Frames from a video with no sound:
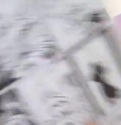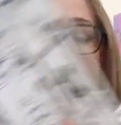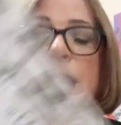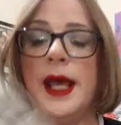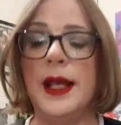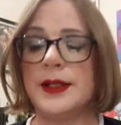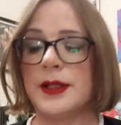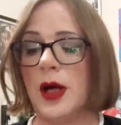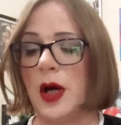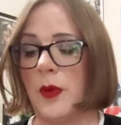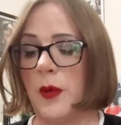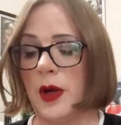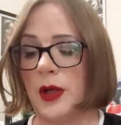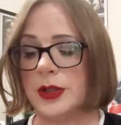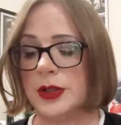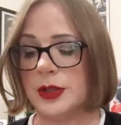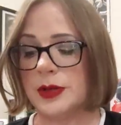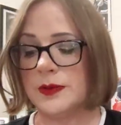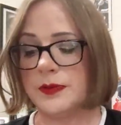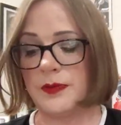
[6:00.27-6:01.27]
his artwork
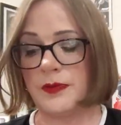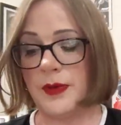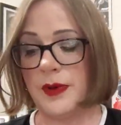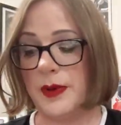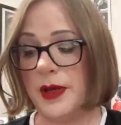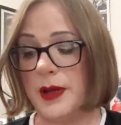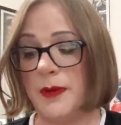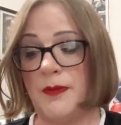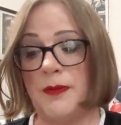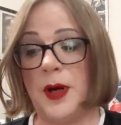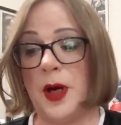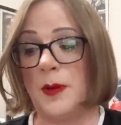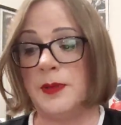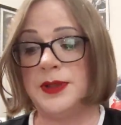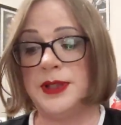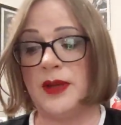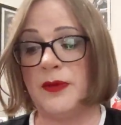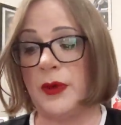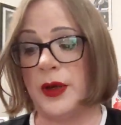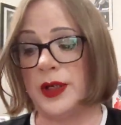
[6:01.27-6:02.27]
just it
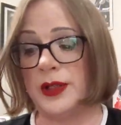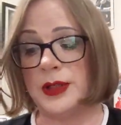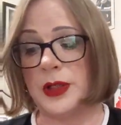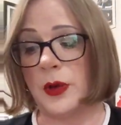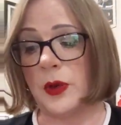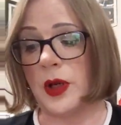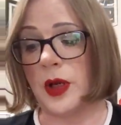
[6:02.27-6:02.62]
pops in when there's no